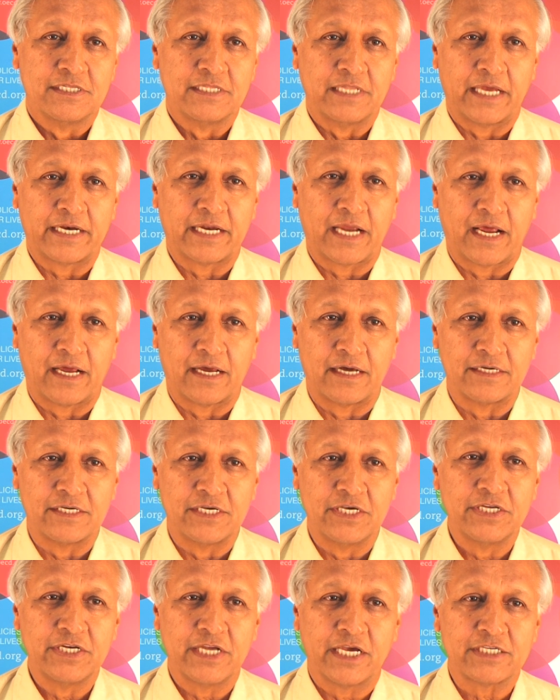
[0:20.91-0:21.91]
that are
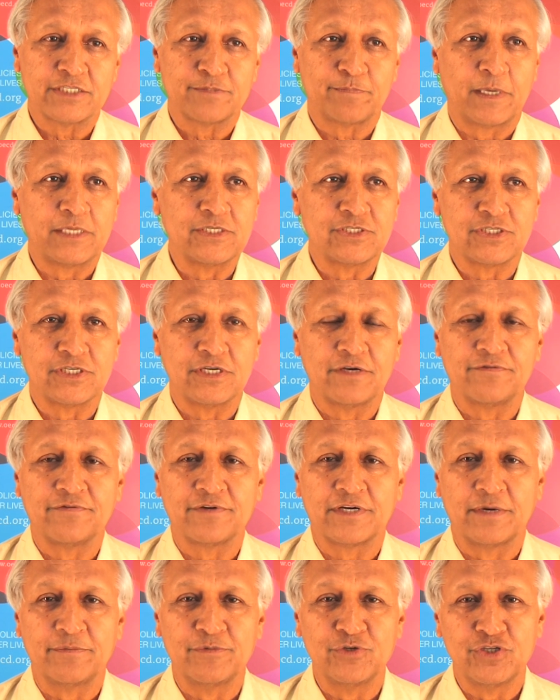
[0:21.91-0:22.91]

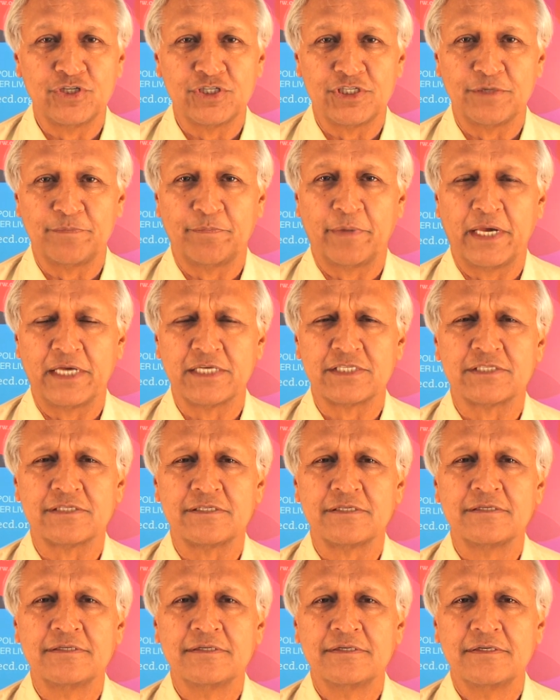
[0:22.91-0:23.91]
inexpensive, community-based,